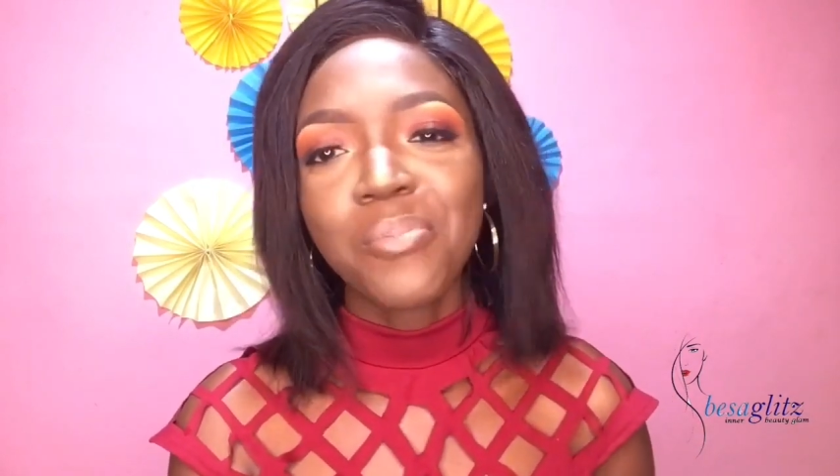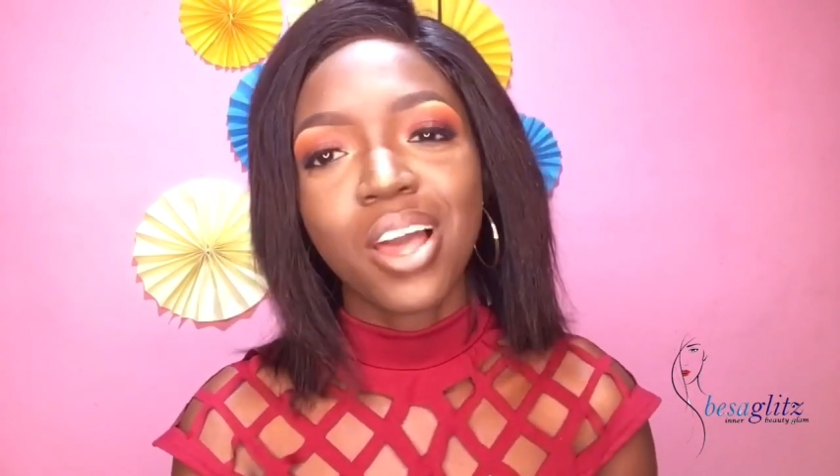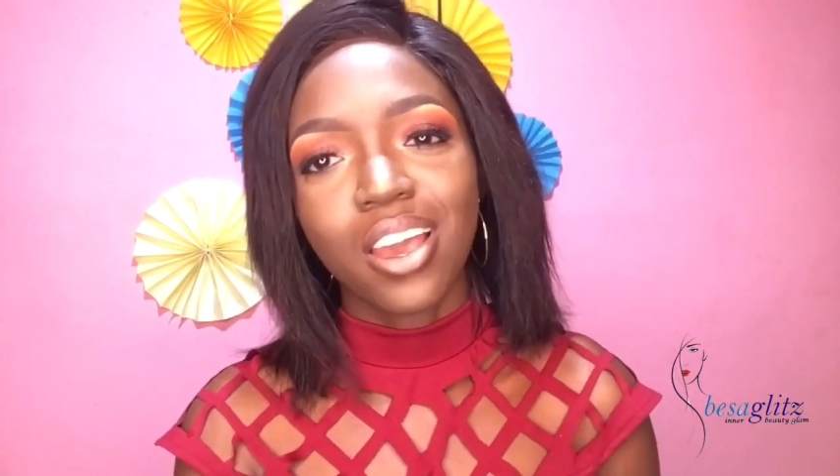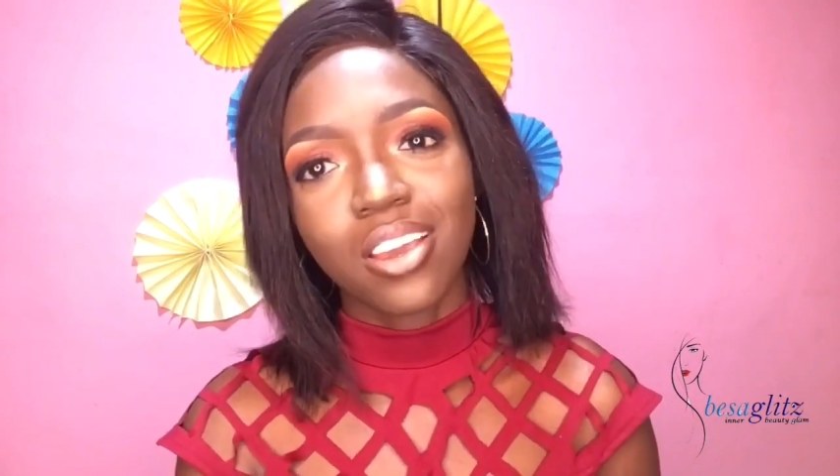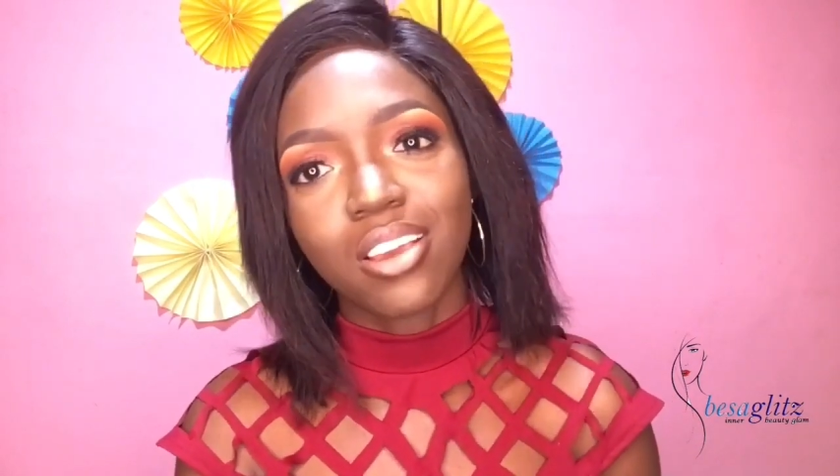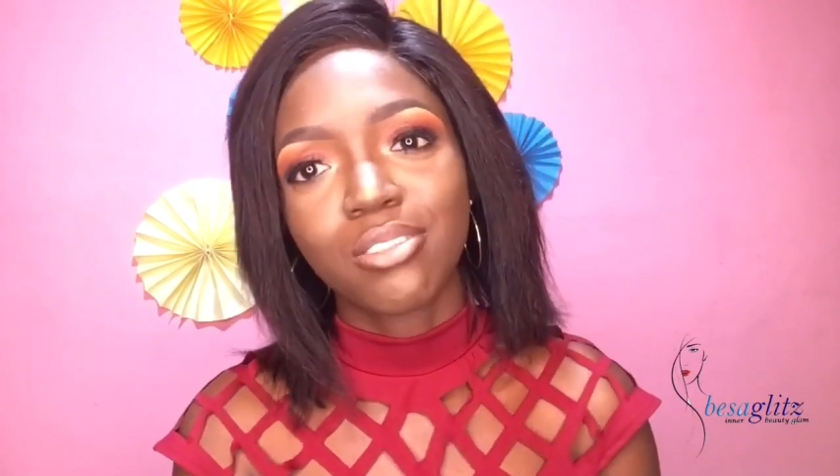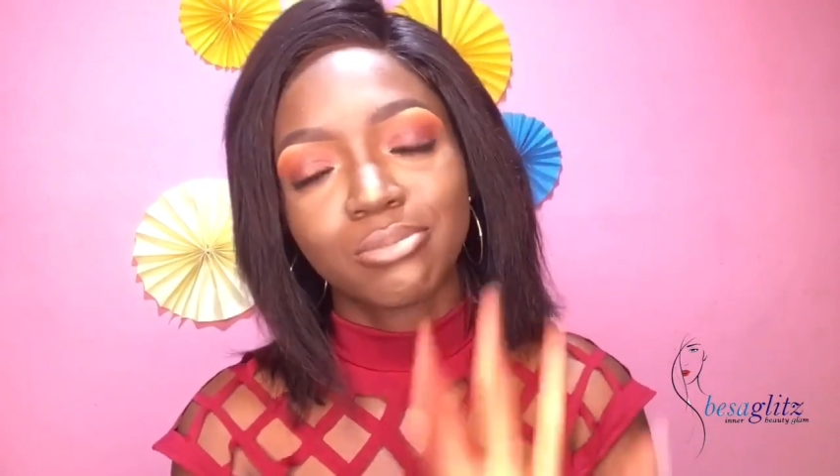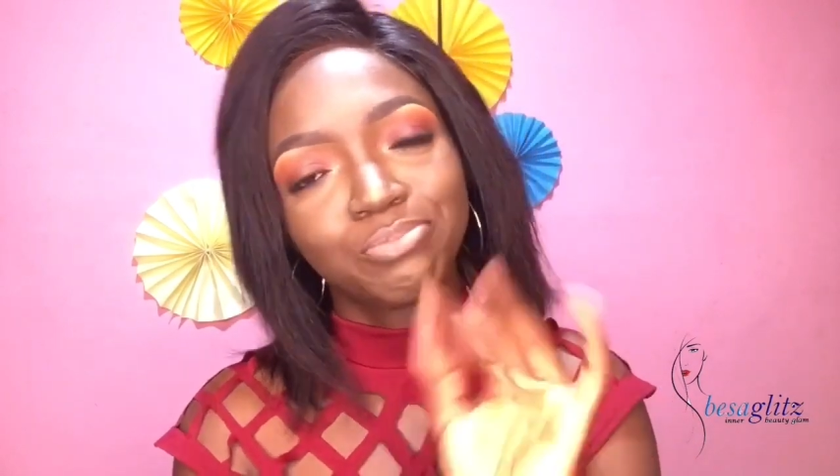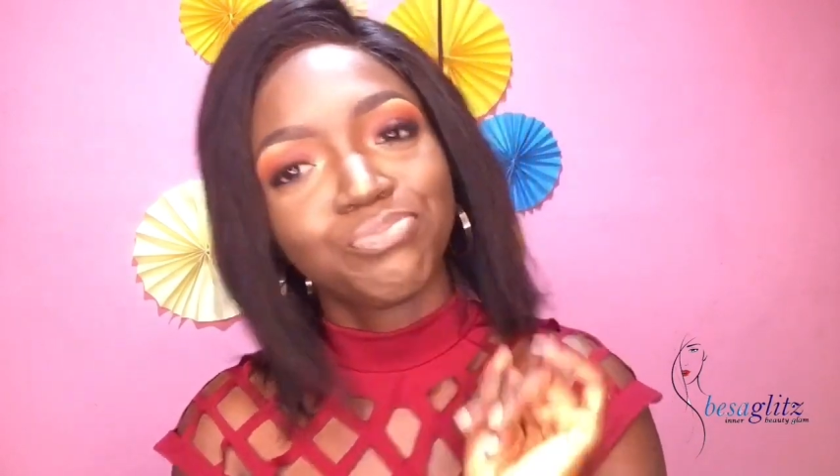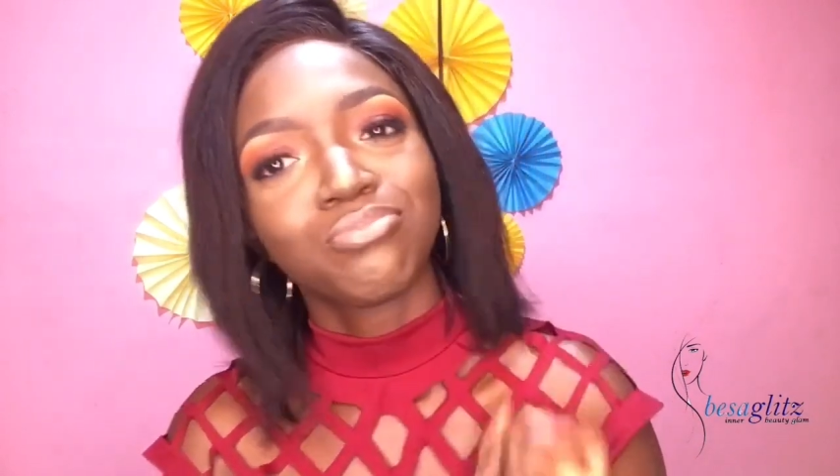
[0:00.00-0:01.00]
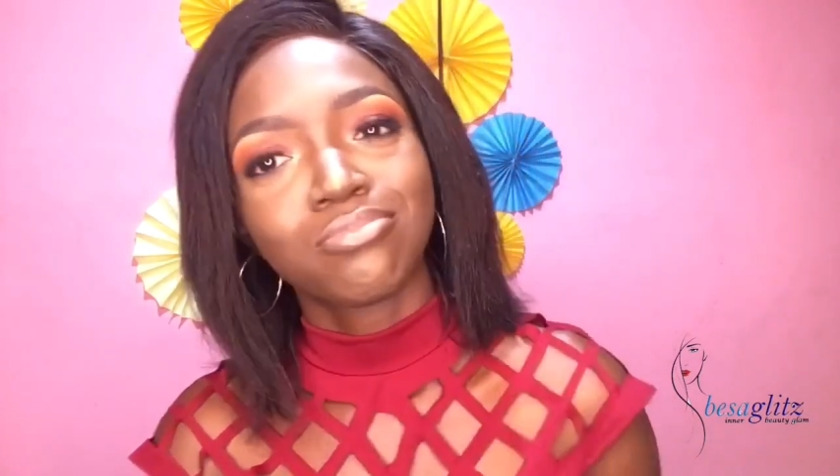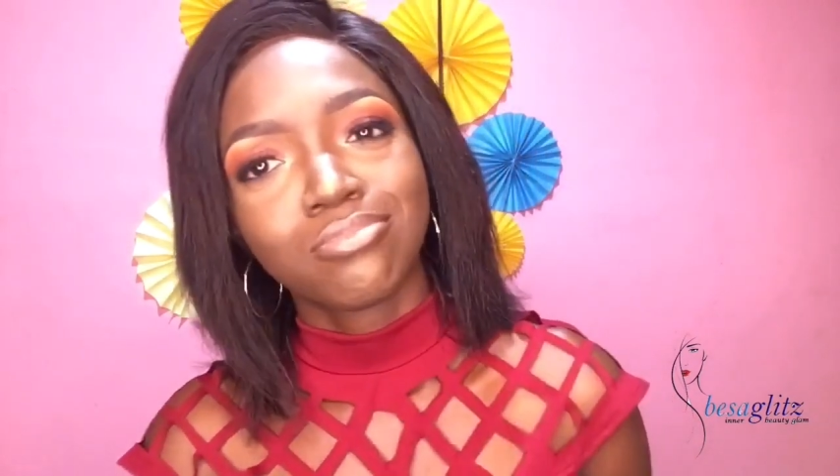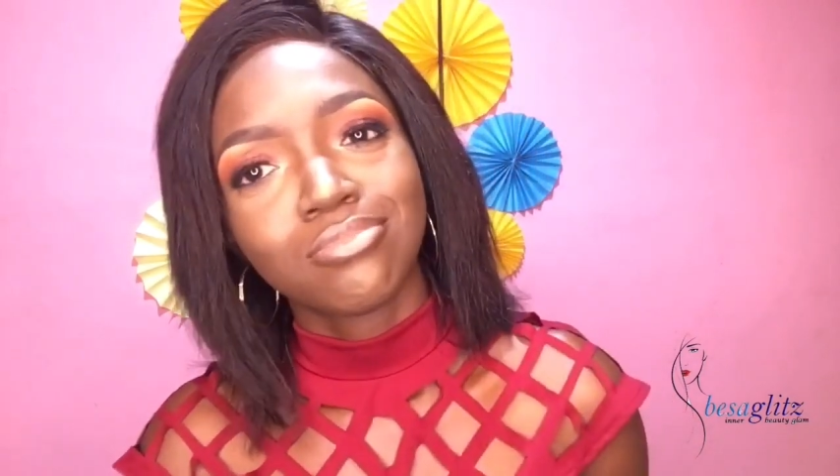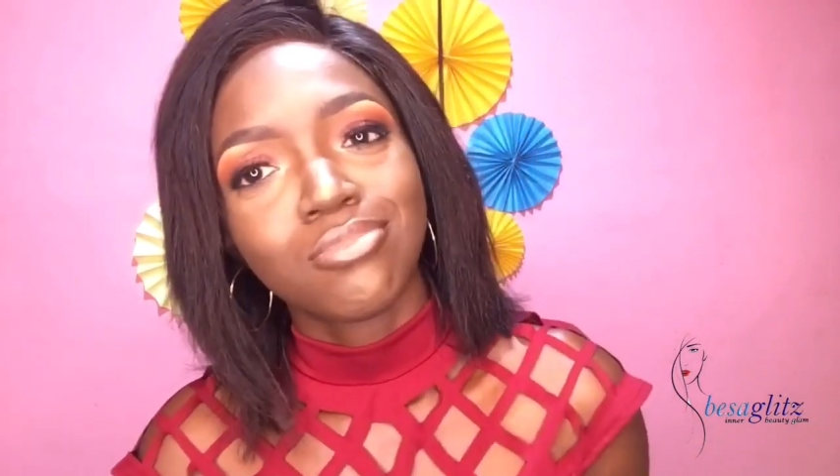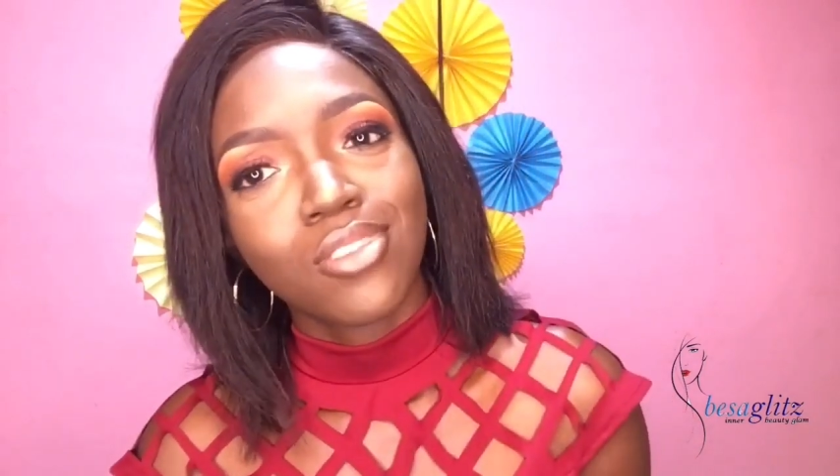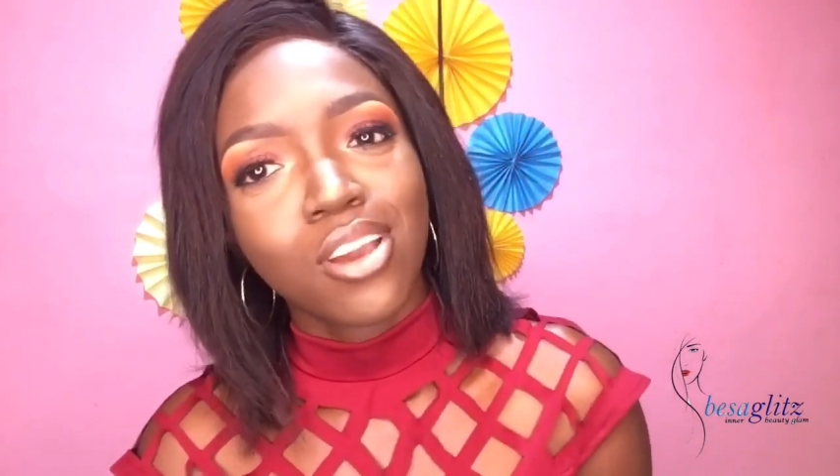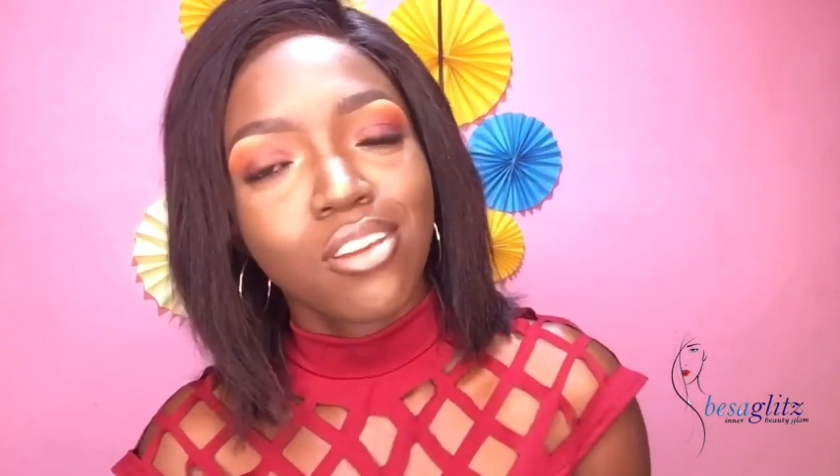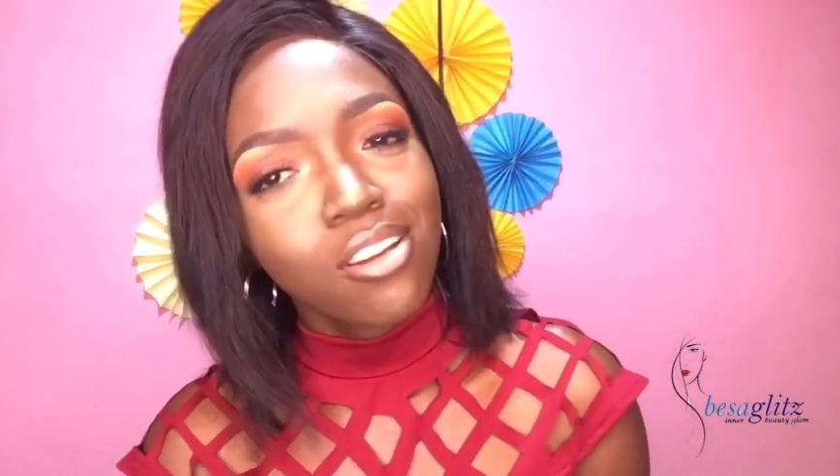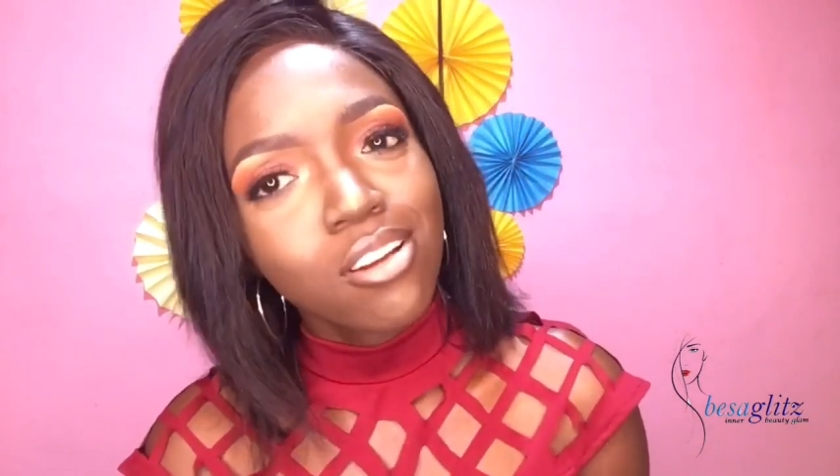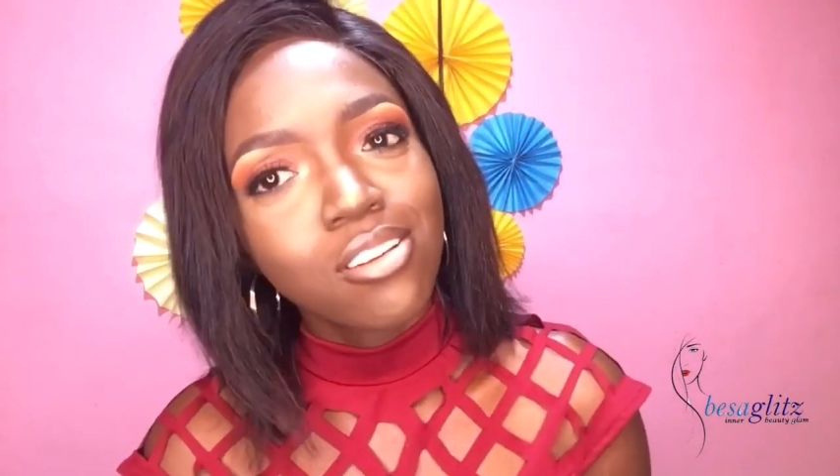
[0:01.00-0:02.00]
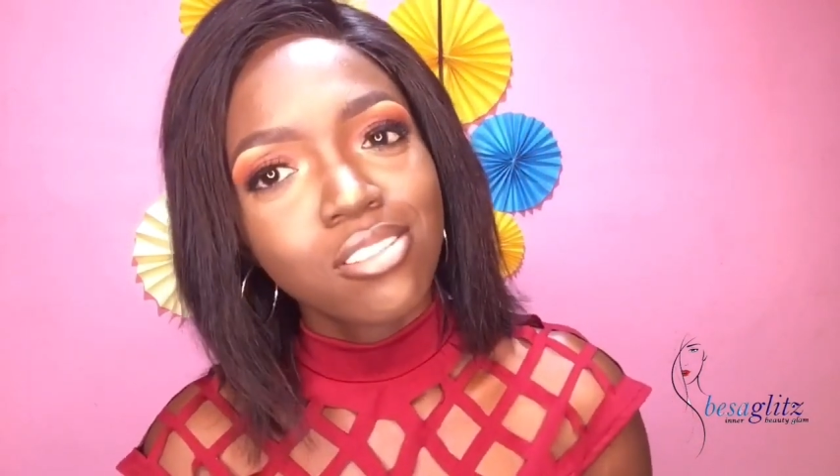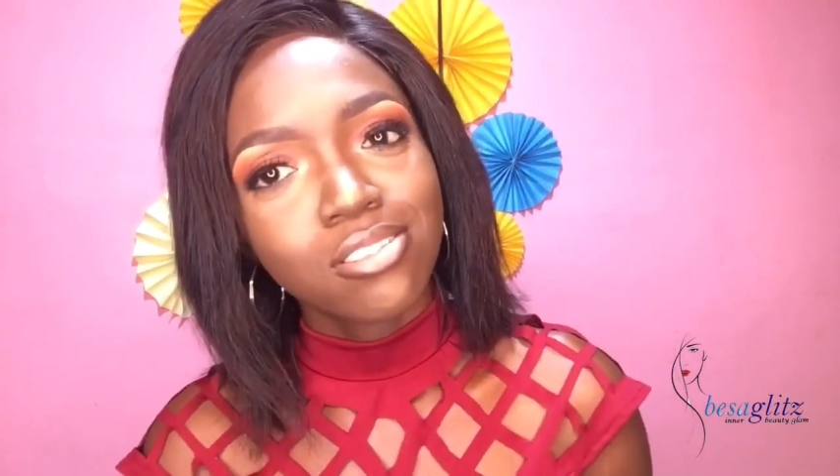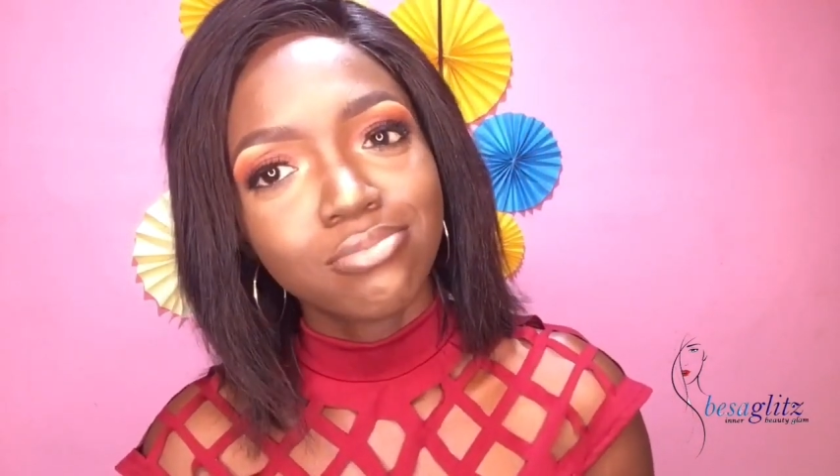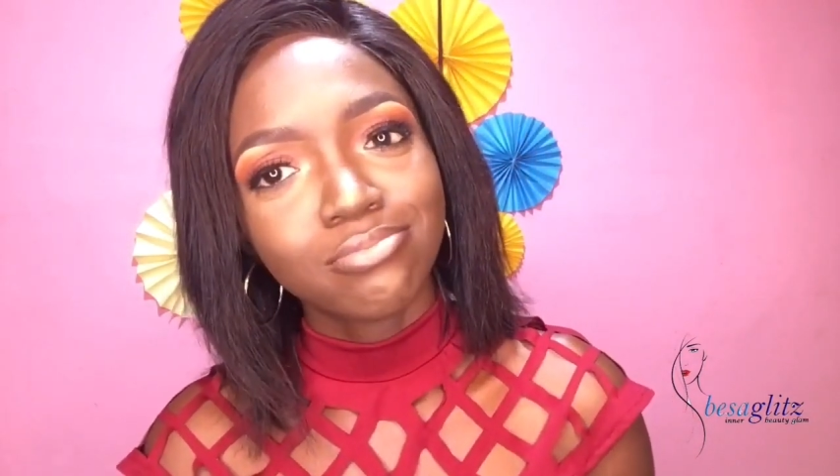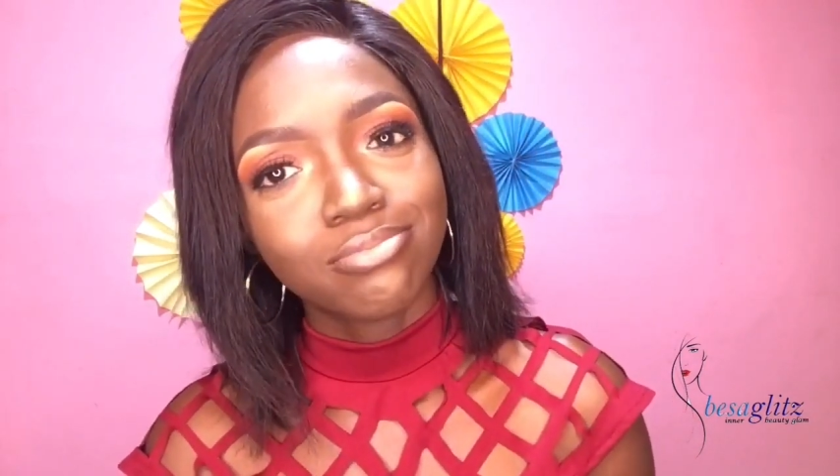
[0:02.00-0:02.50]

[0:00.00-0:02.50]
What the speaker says: like, girl,